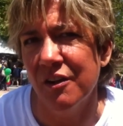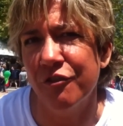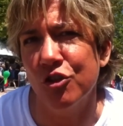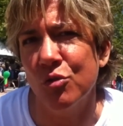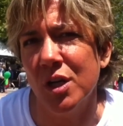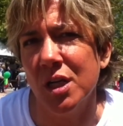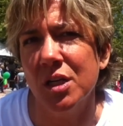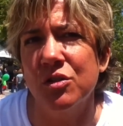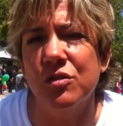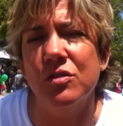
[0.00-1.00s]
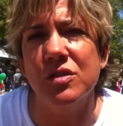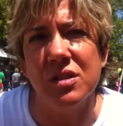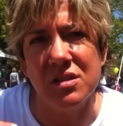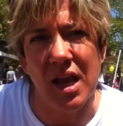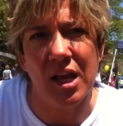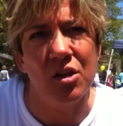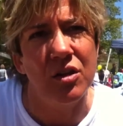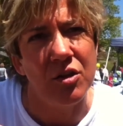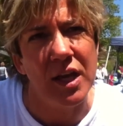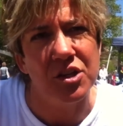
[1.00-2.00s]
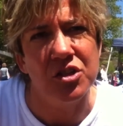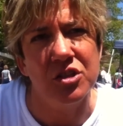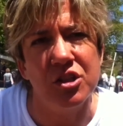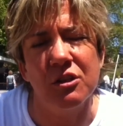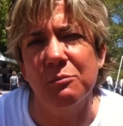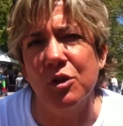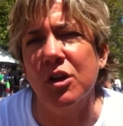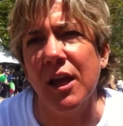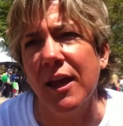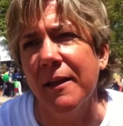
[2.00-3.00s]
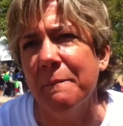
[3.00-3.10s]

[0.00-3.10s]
for an orca who uses echolocation to communicate